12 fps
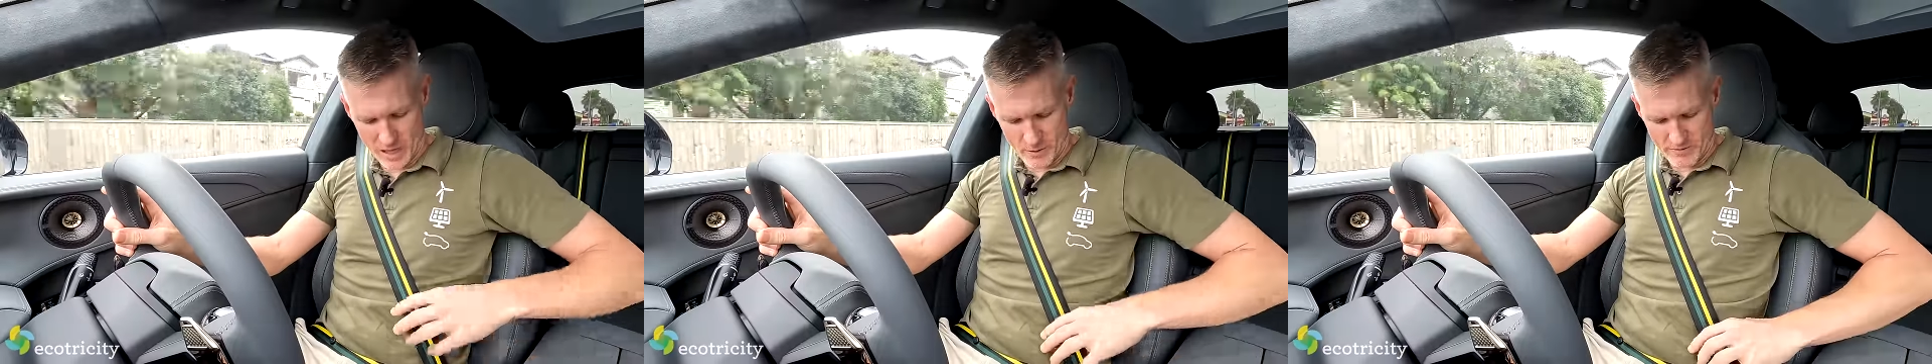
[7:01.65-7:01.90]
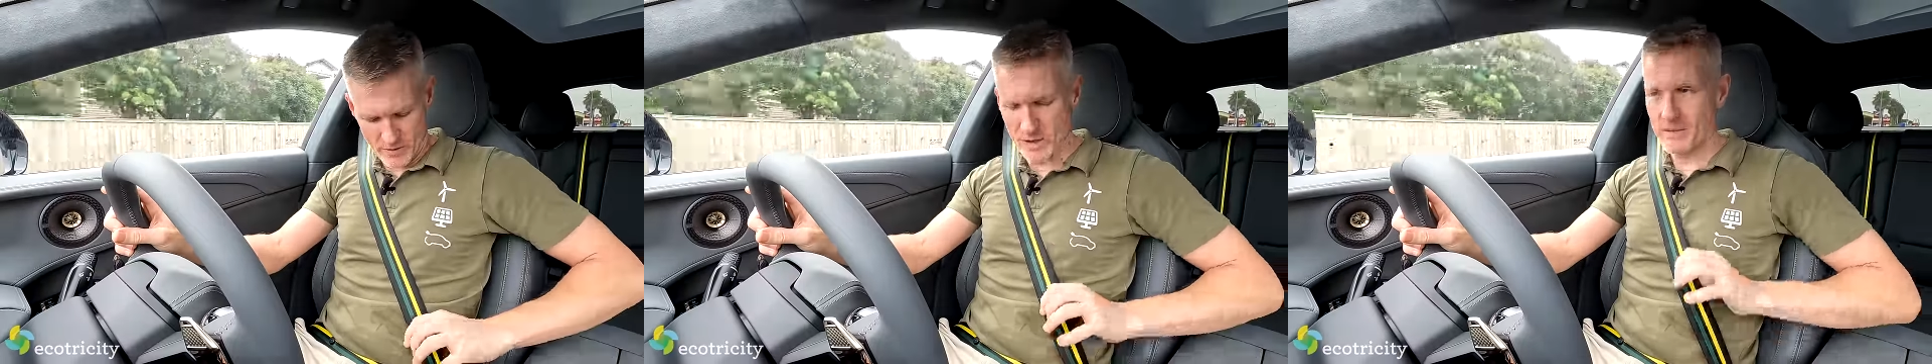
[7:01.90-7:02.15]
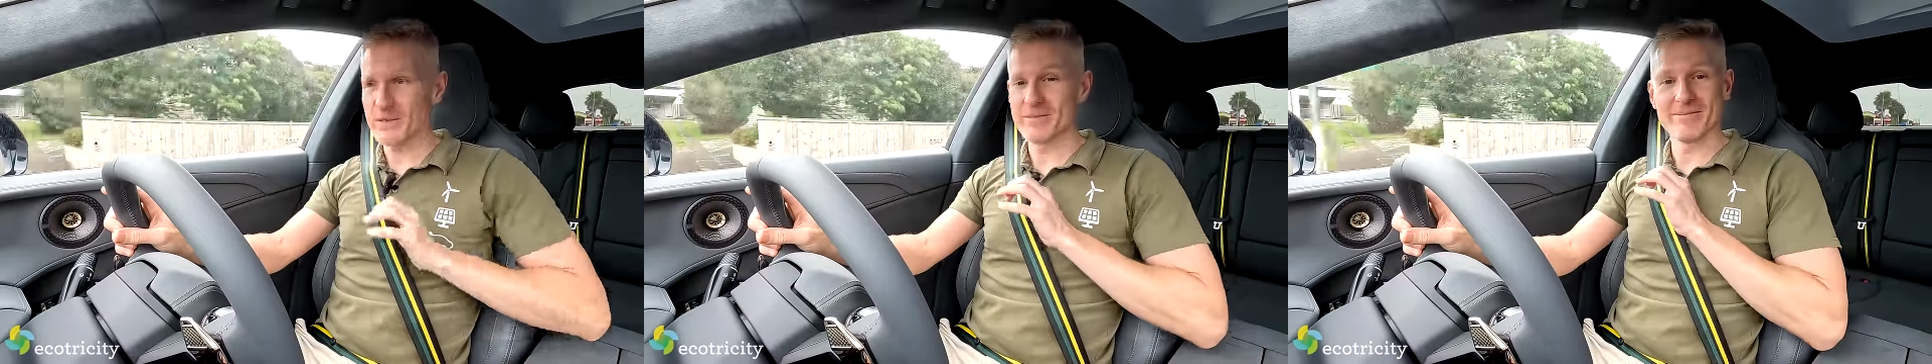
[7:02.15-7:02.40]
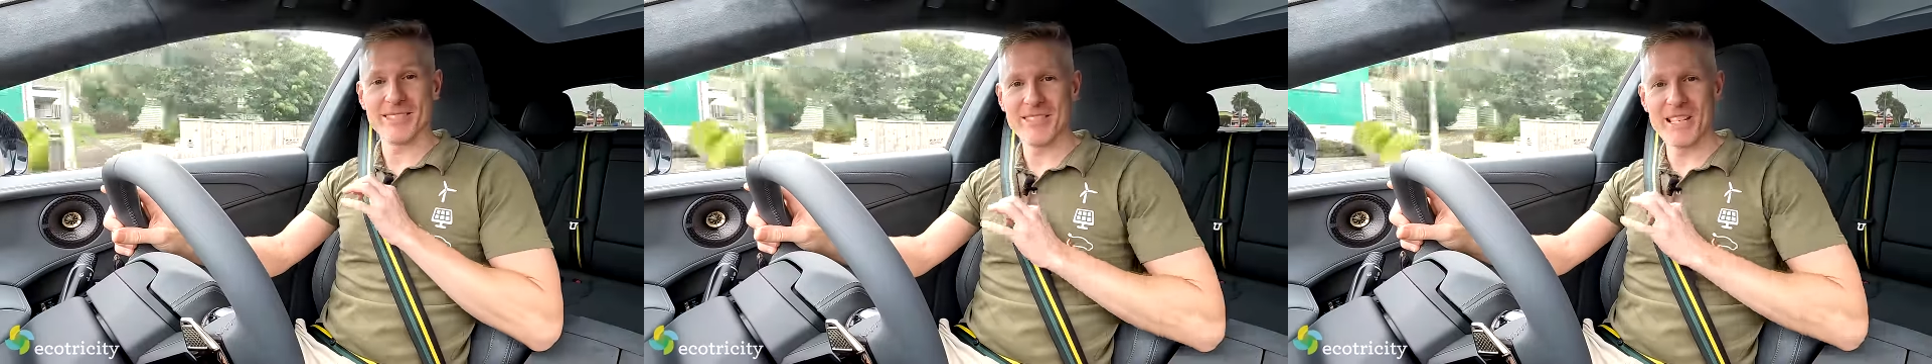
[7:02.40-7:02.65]
We've got,
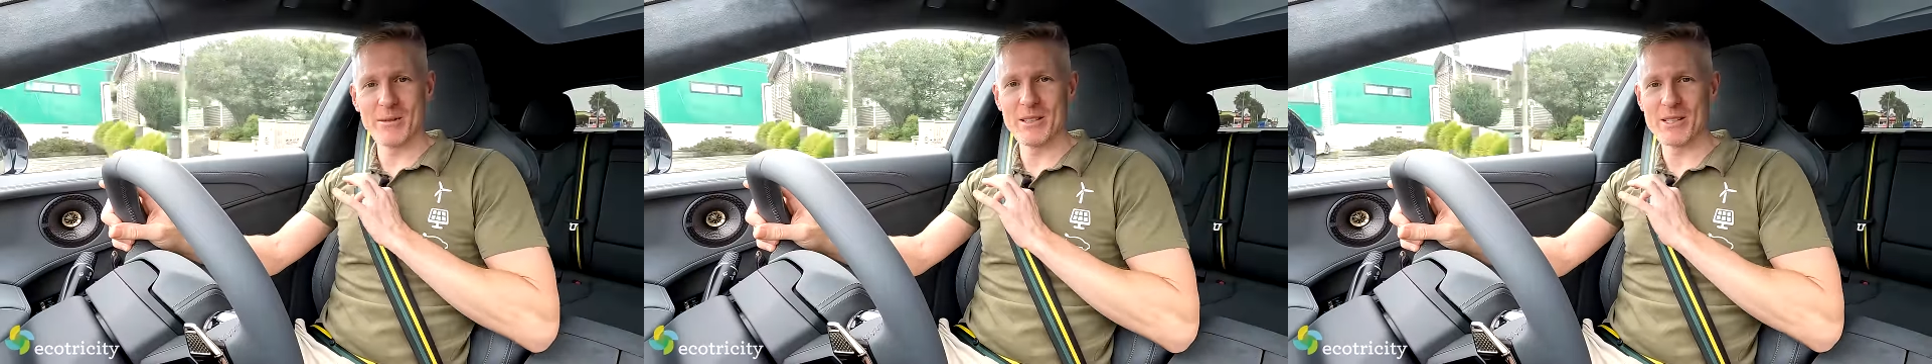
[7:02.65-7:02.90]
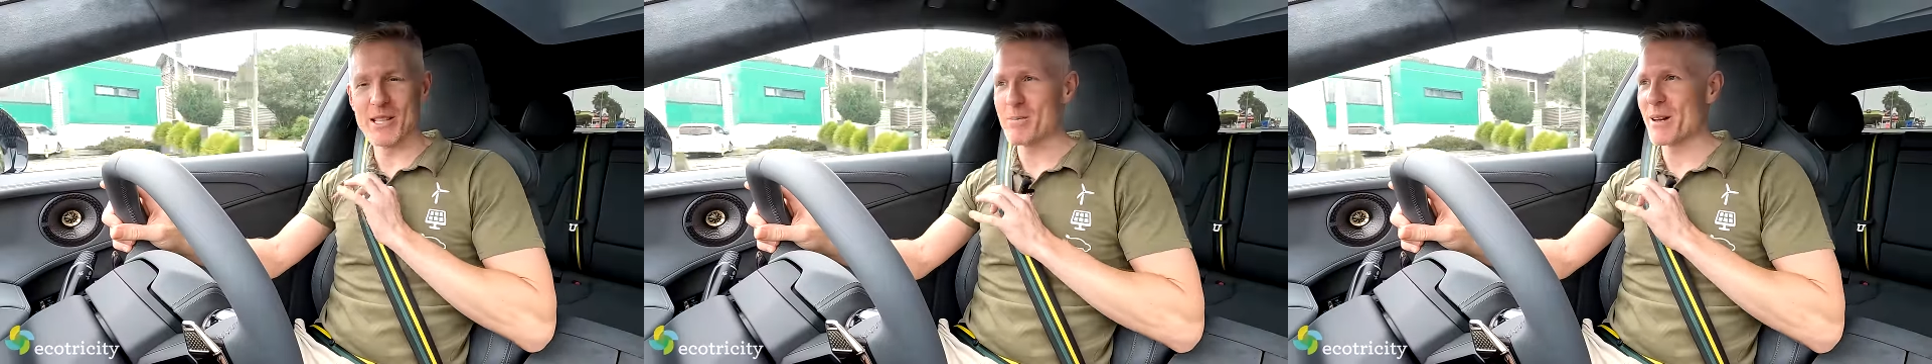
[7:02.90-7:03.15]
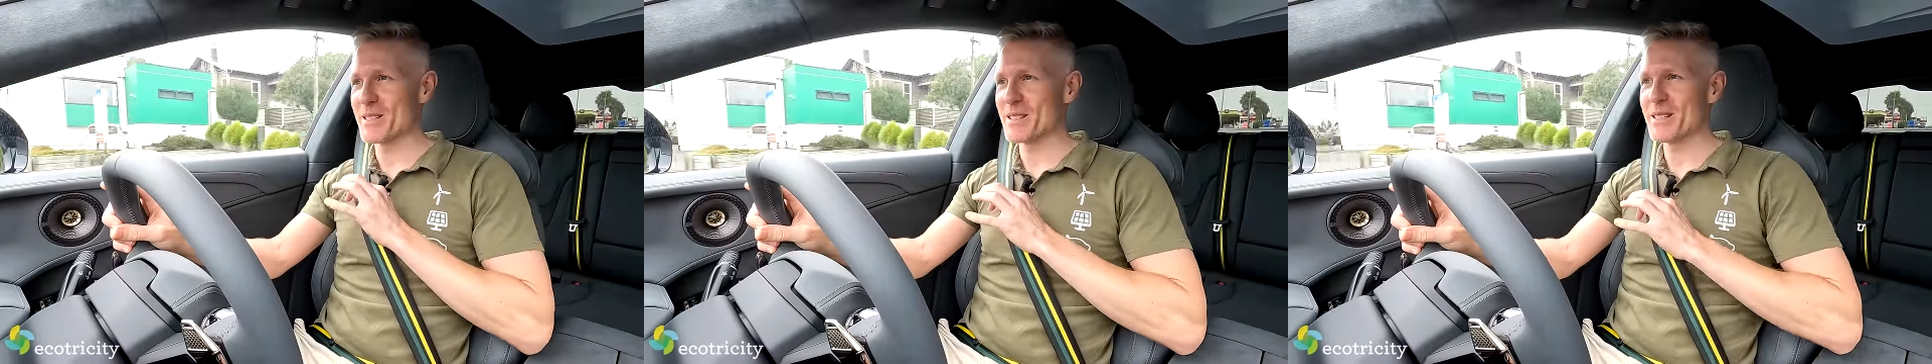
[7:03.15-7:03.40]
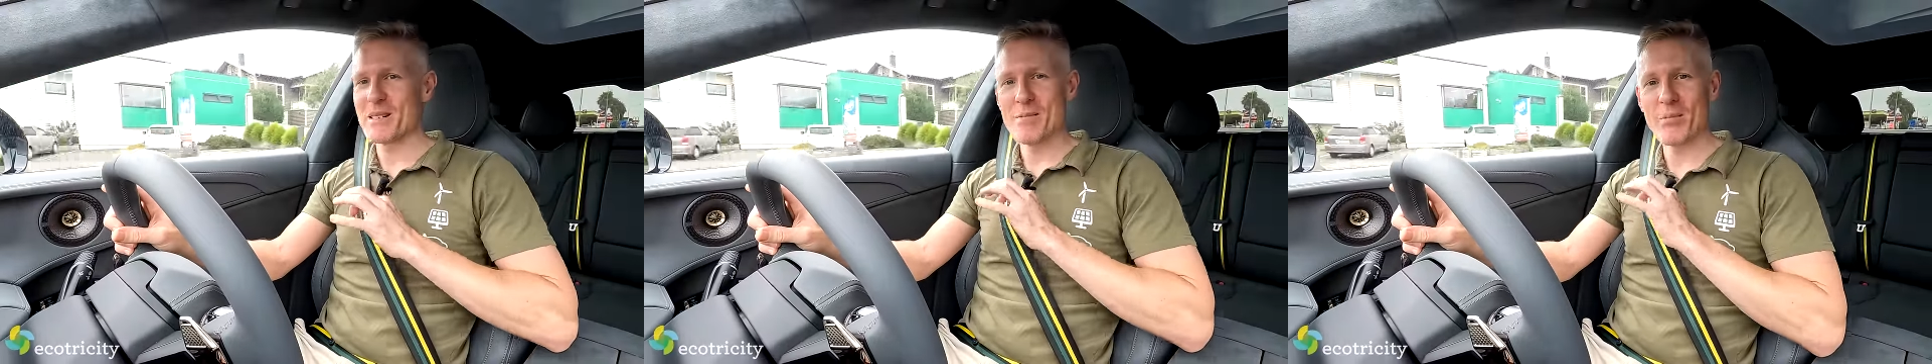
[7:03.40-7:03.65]
start with the
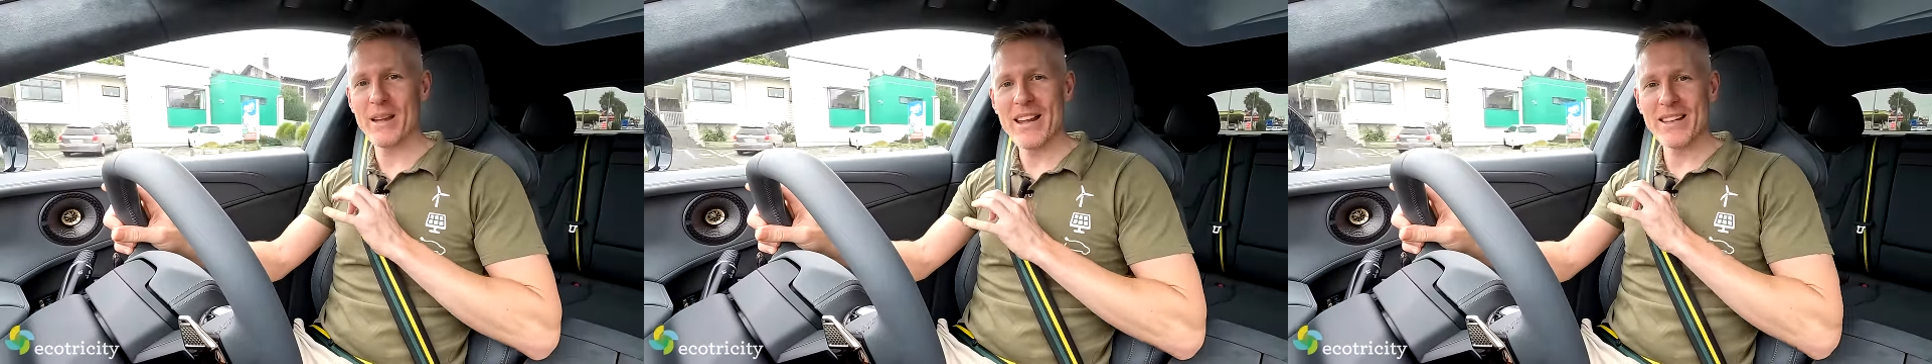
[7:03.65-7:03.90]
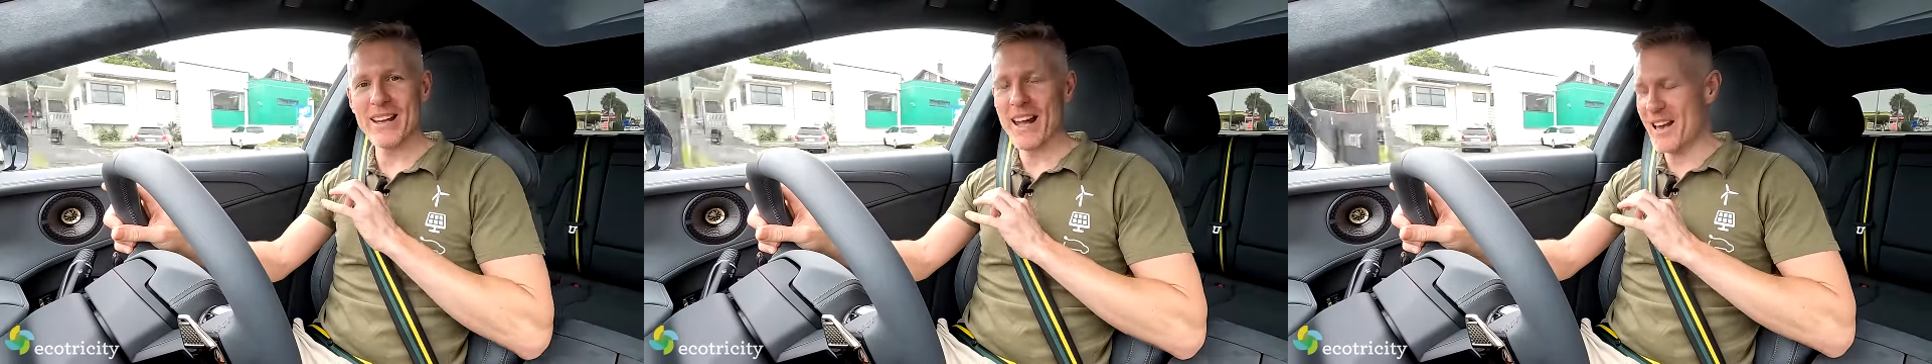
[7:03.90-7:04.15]
seatbelts, black